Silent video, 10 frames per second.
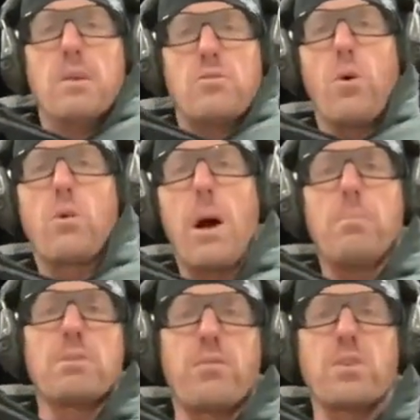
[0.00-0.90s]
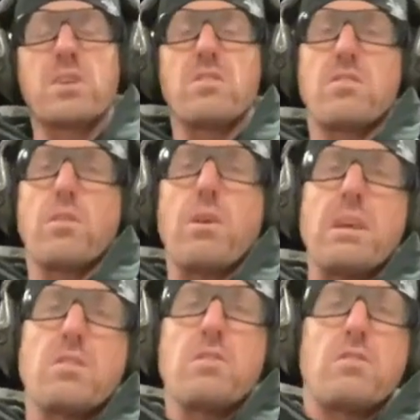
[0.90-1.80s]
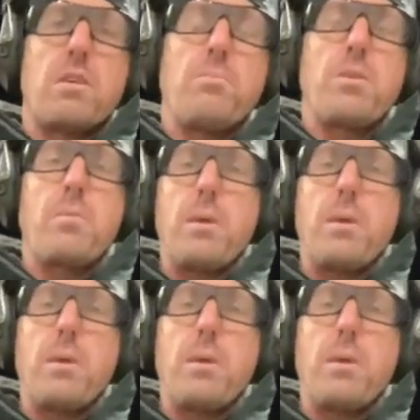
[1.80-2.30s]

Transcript: So a couple different considerations, something to